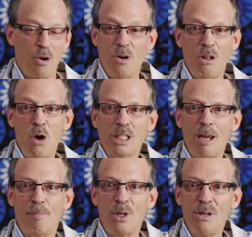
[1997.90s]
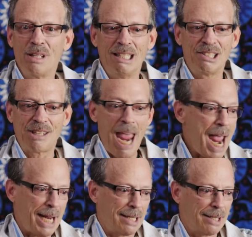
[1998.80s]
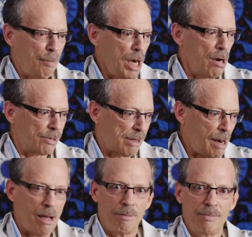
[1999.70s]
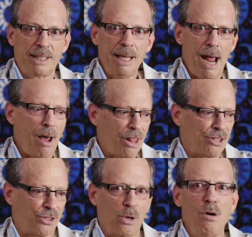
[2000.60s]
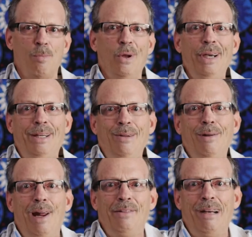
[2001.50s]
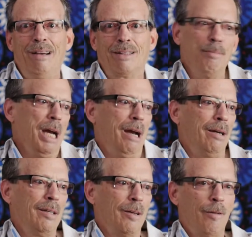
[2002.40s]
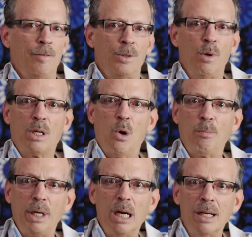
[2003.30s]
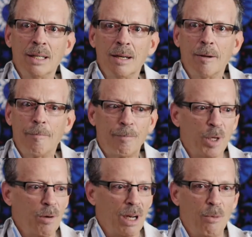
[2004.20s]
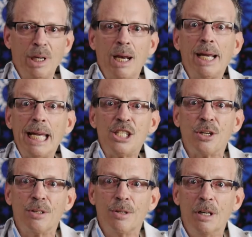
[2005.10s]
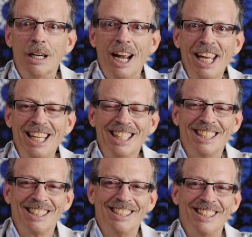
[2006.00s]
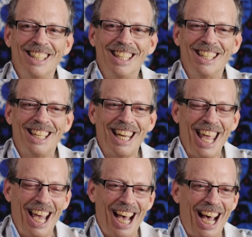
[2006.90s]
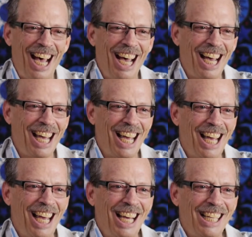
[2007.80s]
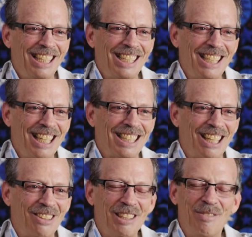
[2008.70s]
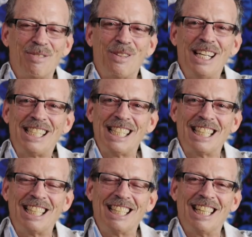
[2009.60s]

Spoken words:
or a long time burner. They just say, hey, come here, get out of the storm. What are you doing out there? Come here. You want a cold beer? What can I get you? Right? Yeah. Such a refreshing,